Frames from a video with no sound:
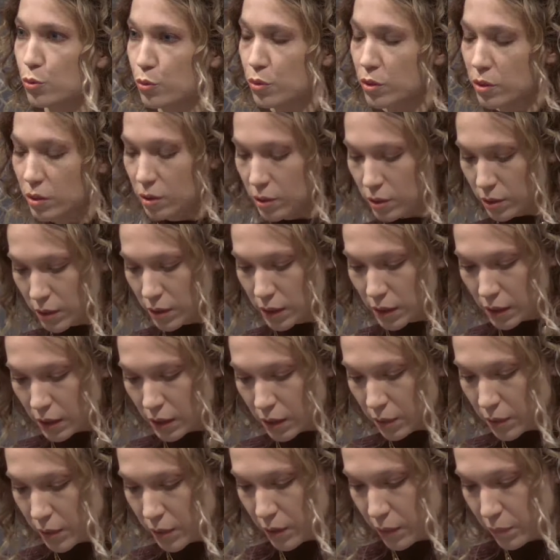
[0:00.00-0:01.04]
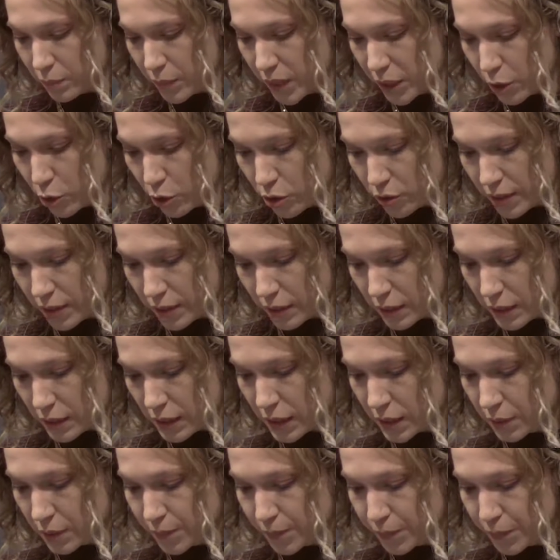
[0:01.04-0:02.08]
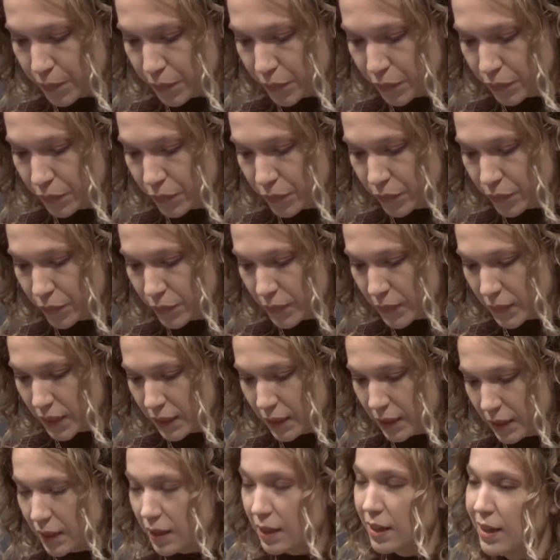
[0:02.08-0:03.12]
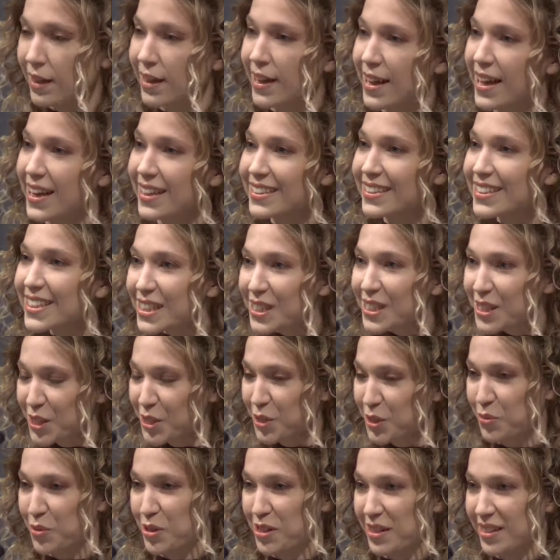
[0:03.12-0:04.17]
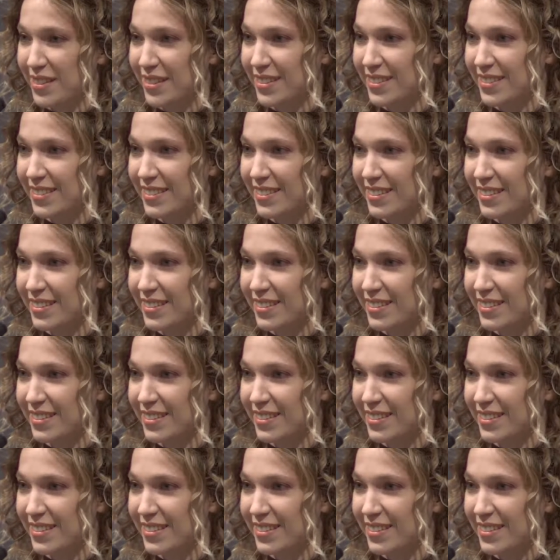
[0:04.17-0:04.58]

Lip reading: the minorities. And this is why